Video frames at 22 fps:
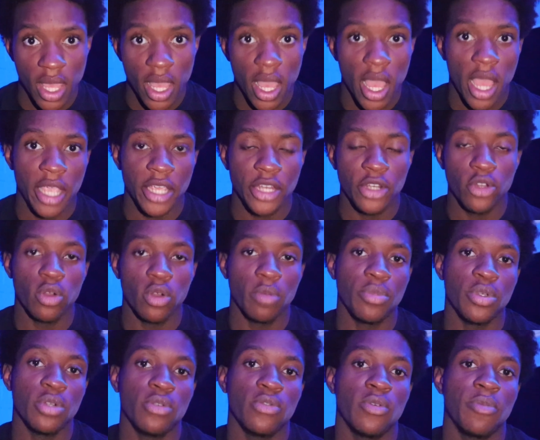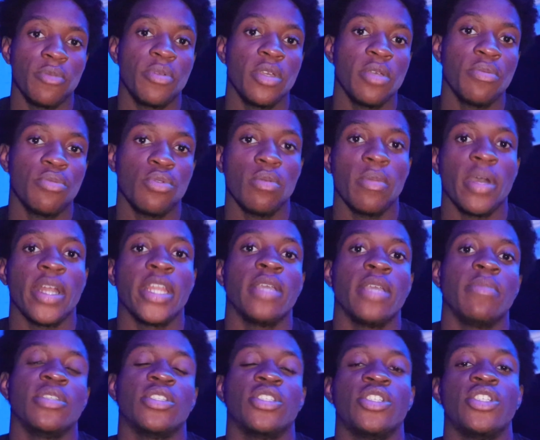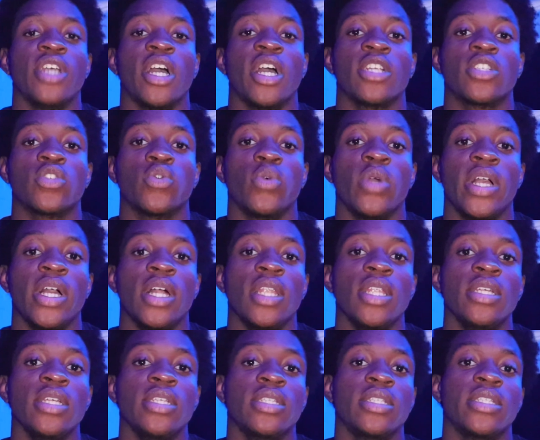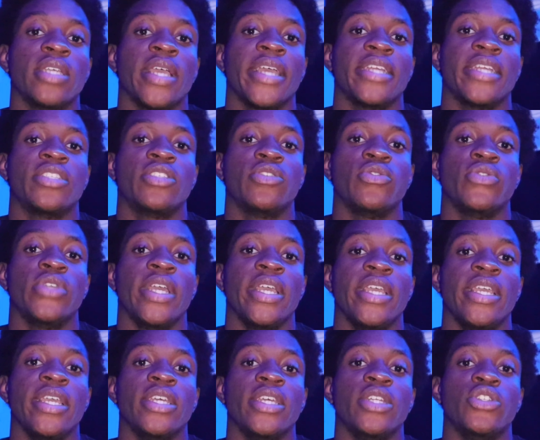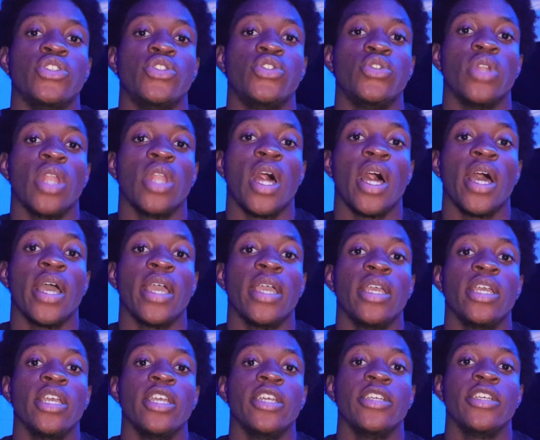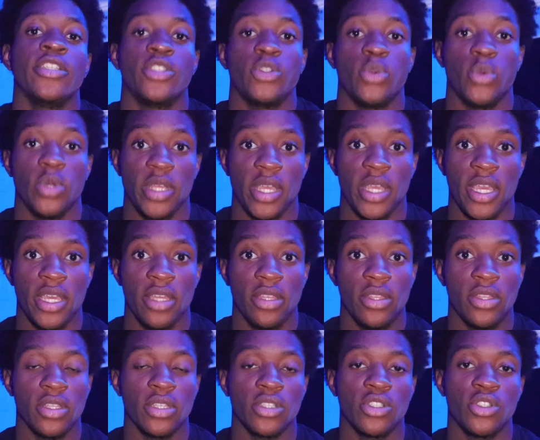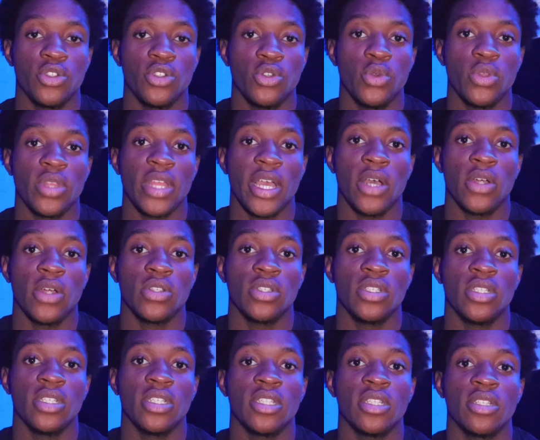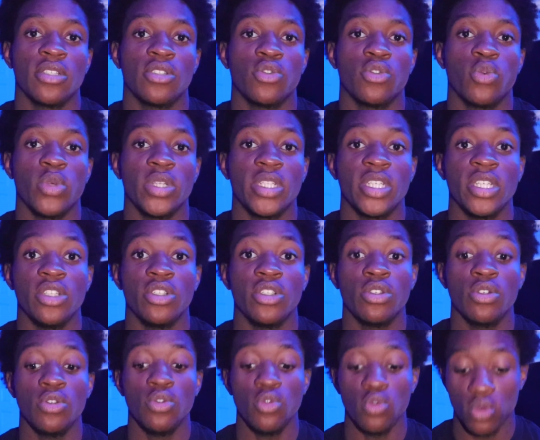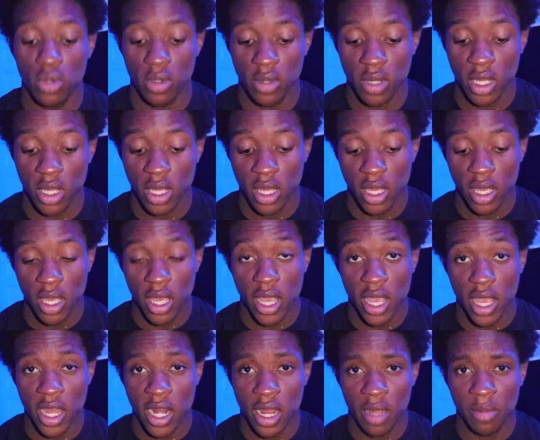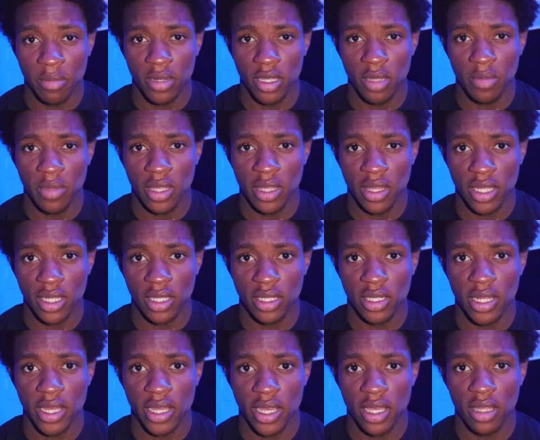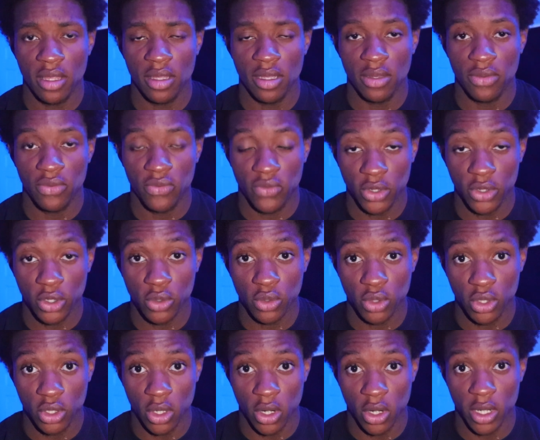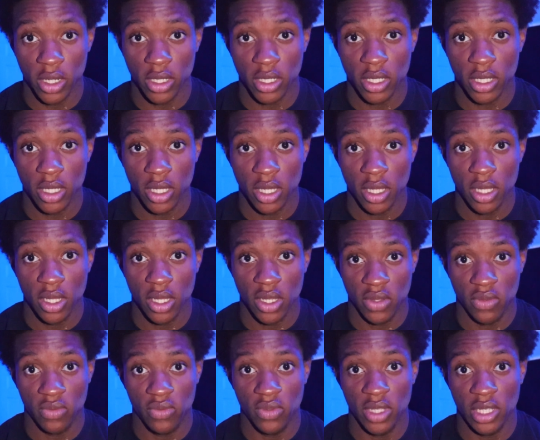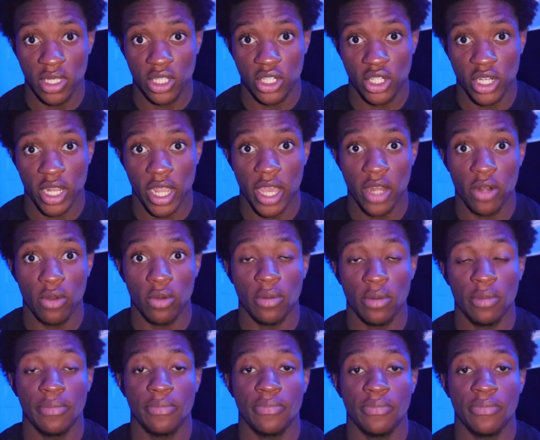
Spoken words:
How you doing, beautiful people? My name is Joshua Ellis, and today is July 28th, 2022. And I'm deeming this day the official start of this channel.